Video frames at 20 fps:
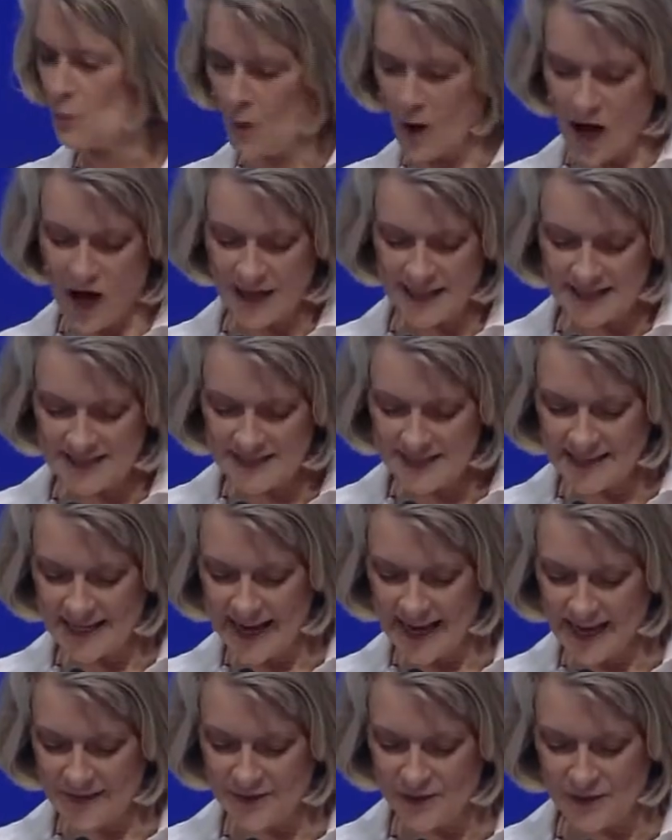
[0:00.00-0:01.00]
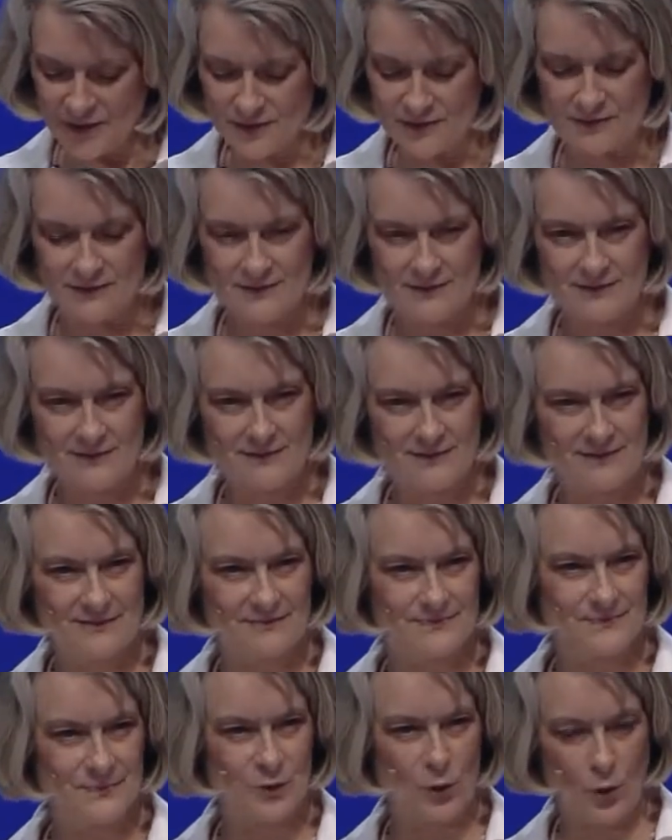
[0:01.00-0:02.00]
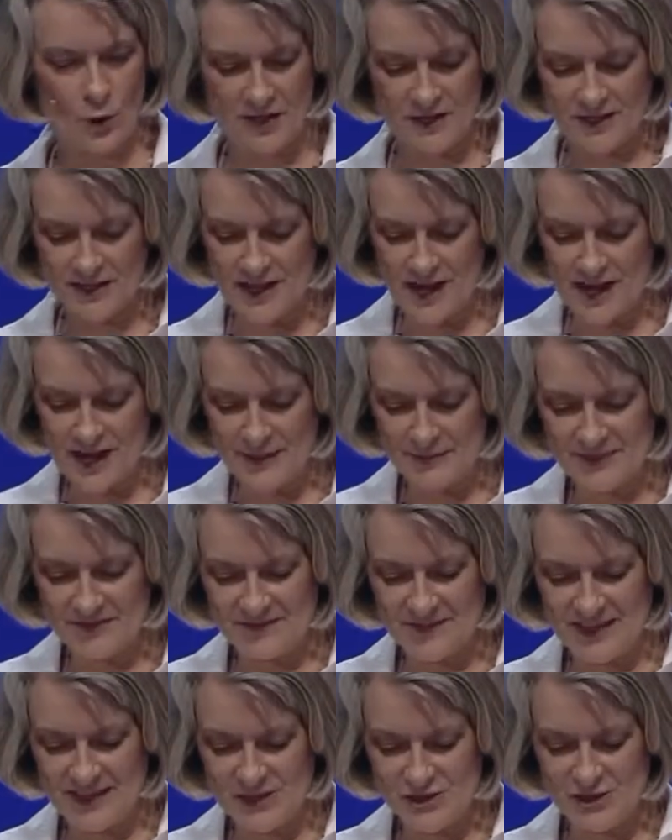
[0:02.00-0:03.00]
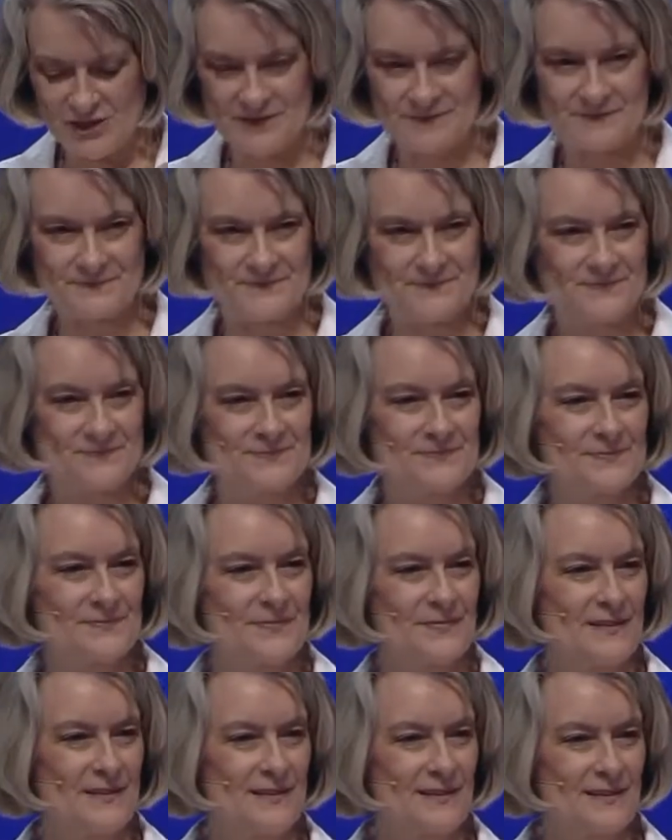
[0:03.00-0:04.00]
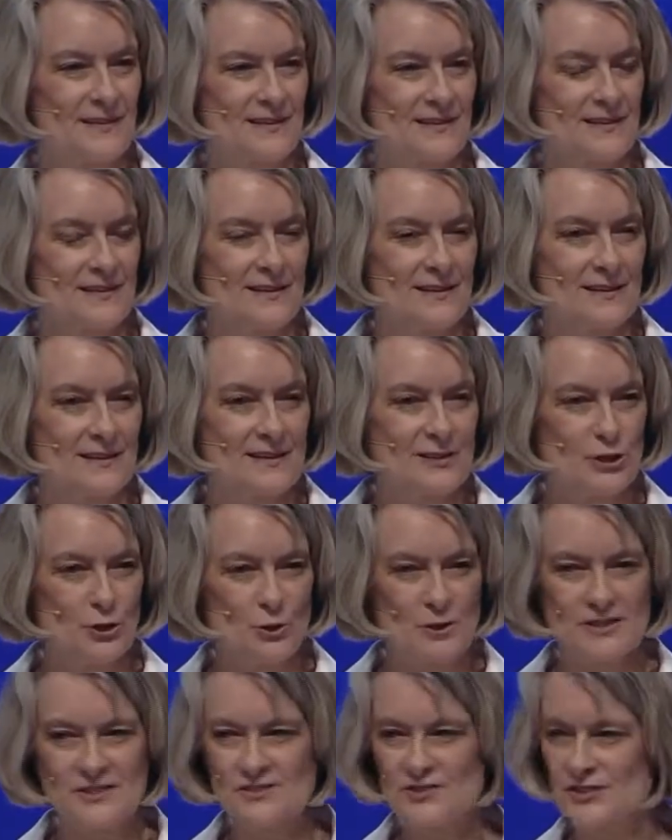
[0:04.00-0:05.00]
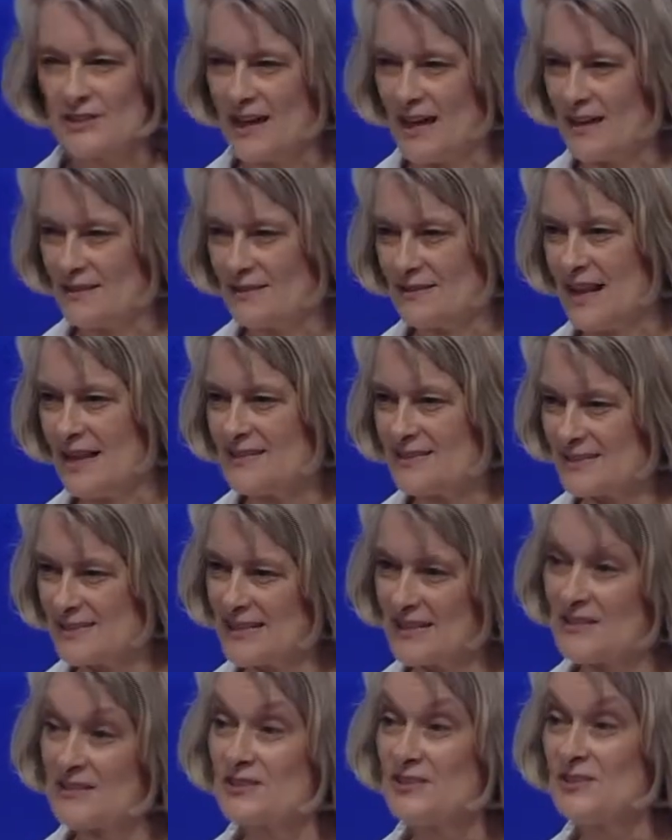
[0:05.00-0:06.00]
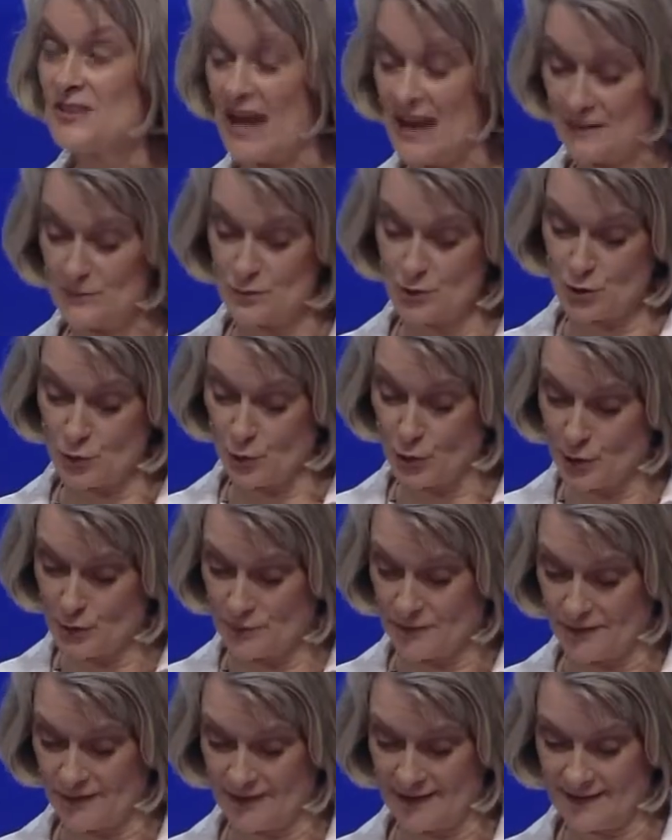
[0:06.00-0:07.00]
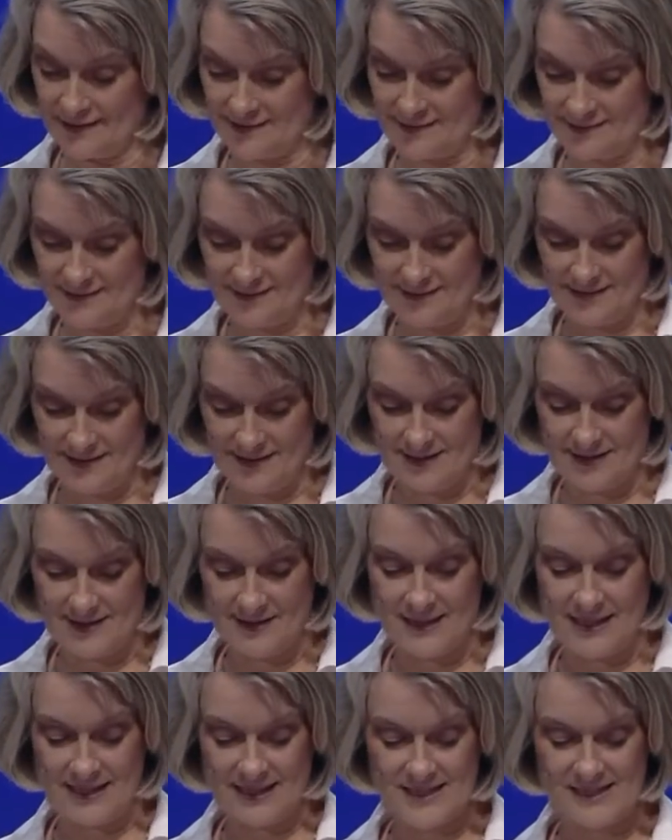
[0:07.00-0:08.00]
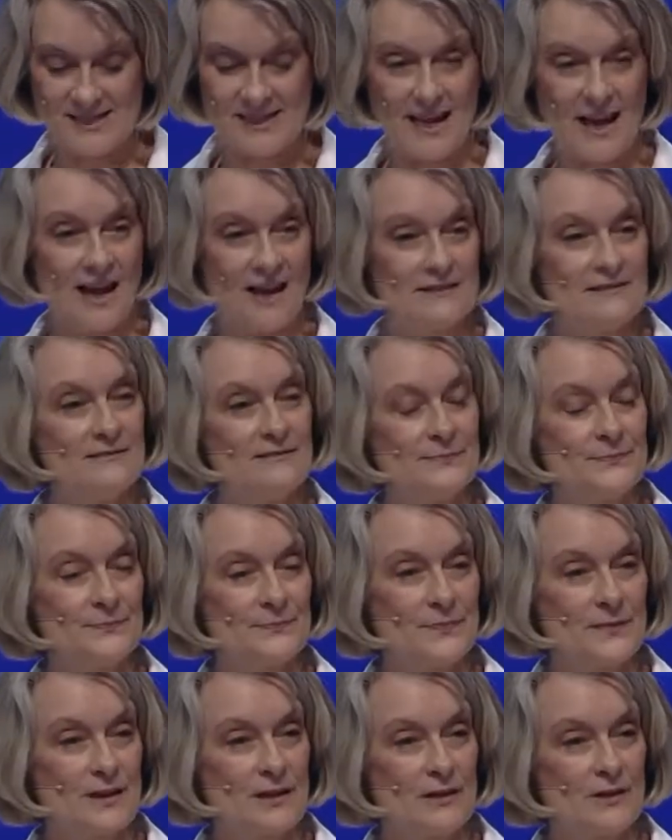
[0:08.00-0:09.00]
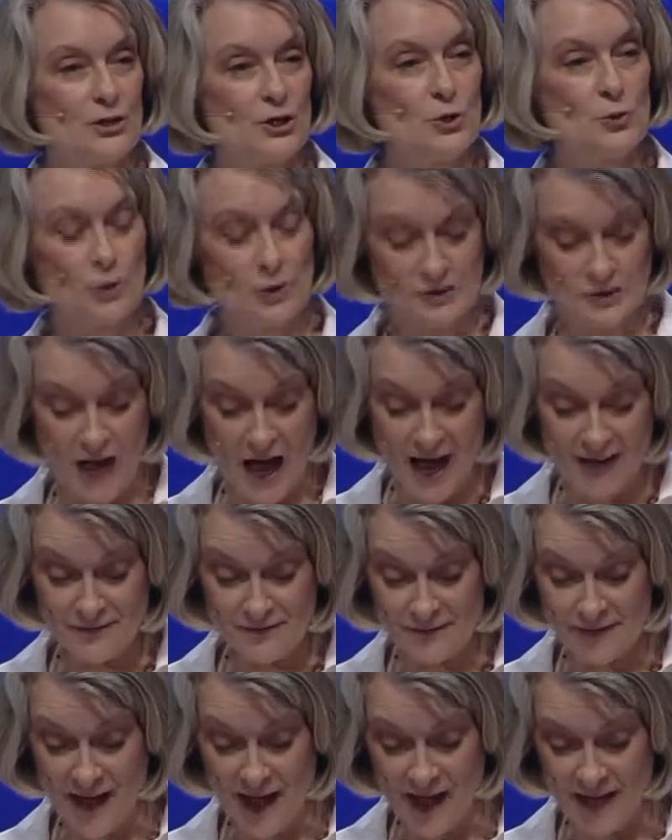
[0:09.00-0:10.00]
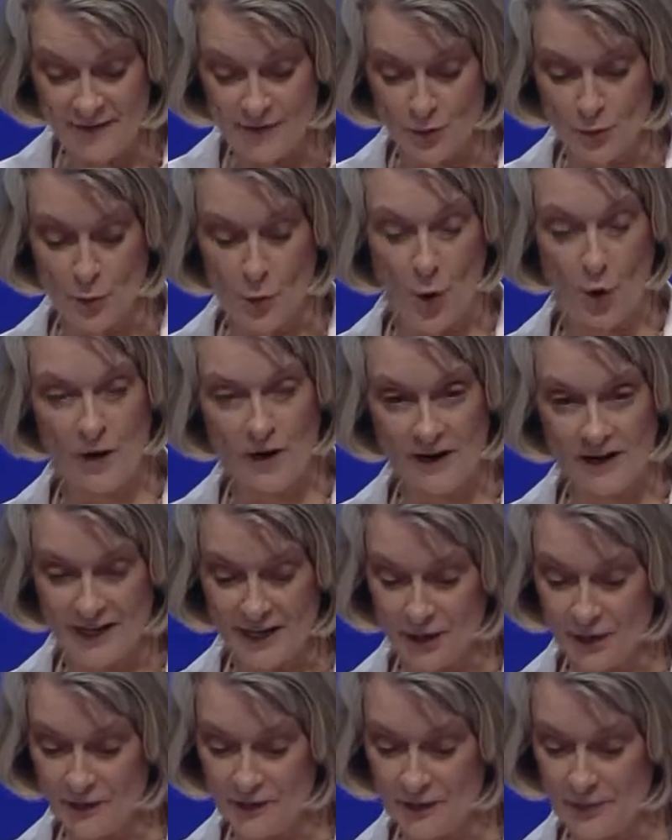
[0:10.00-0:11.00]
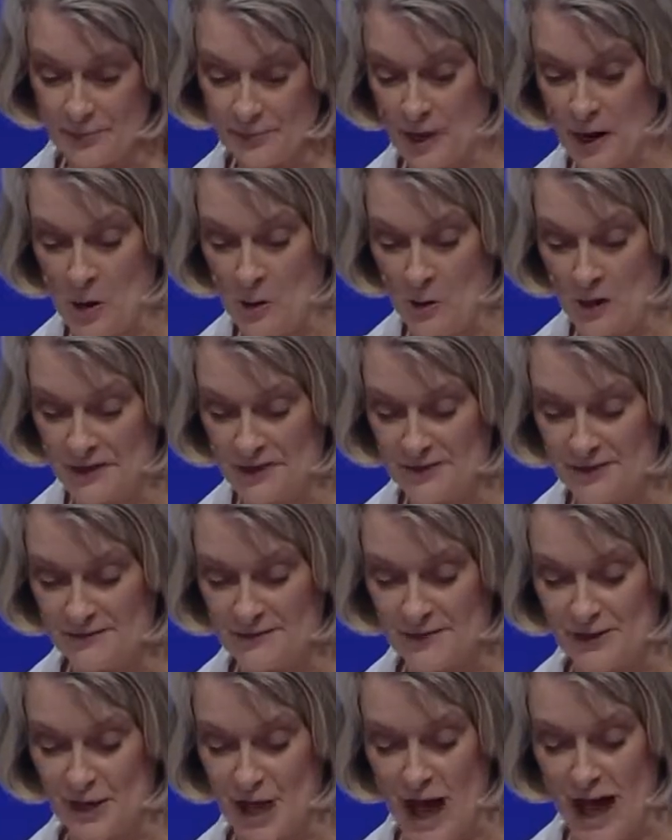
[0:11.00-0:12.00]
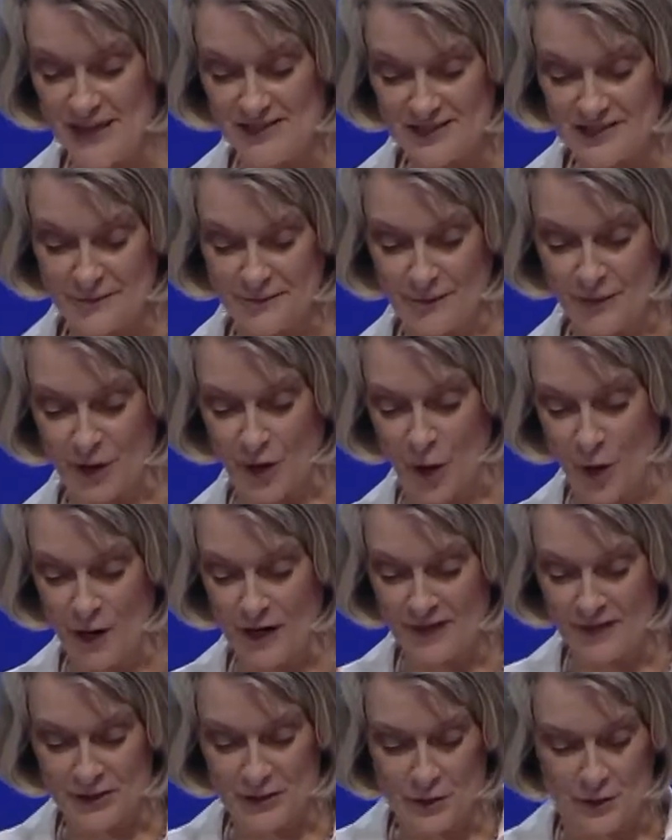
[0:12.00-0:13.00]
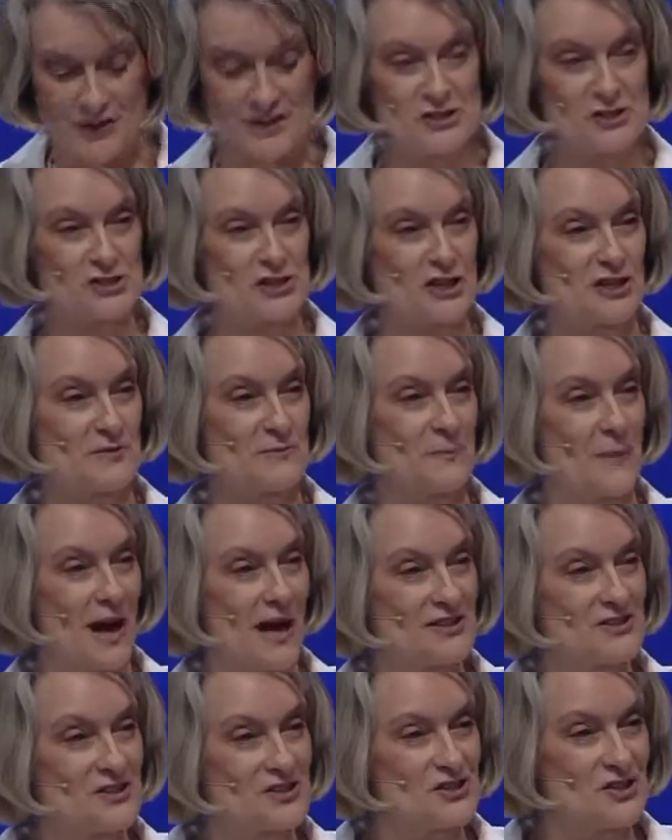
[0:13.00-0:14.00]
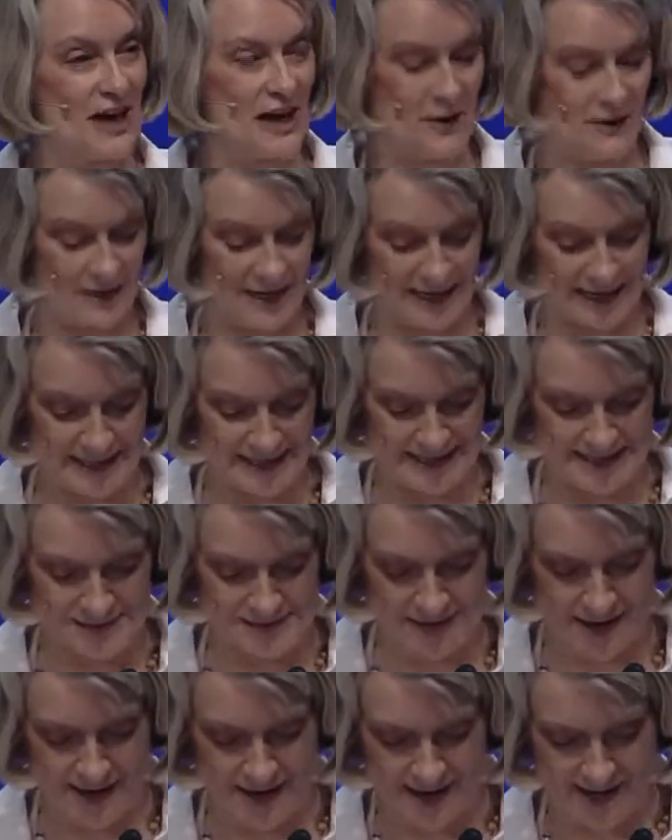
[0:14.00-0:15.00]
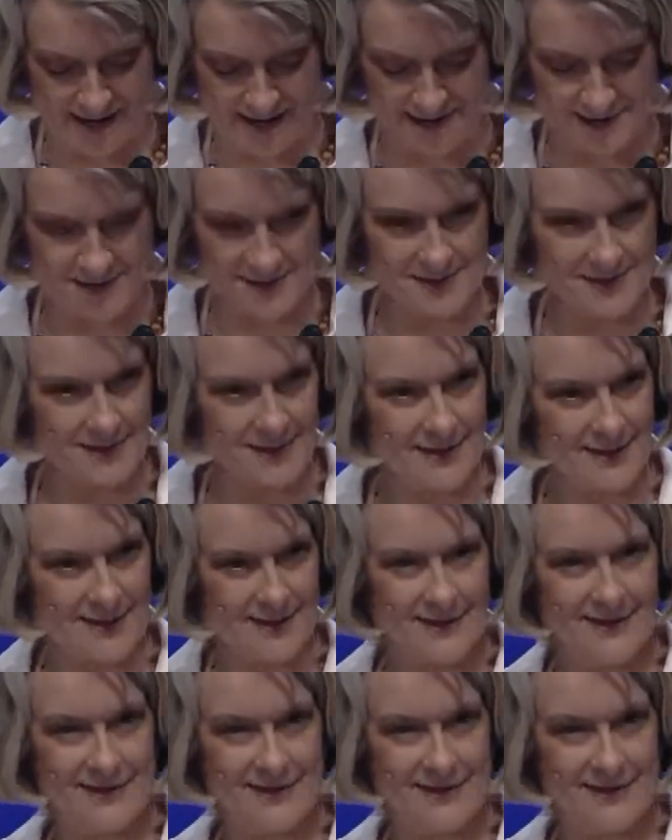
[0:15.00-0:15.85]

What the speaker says: They're walking together toward a common vision. Lewis said, they see the same truth. He said, "You will not find the warrior, the poet, the philosopher, or the Christian by staring in his eyes."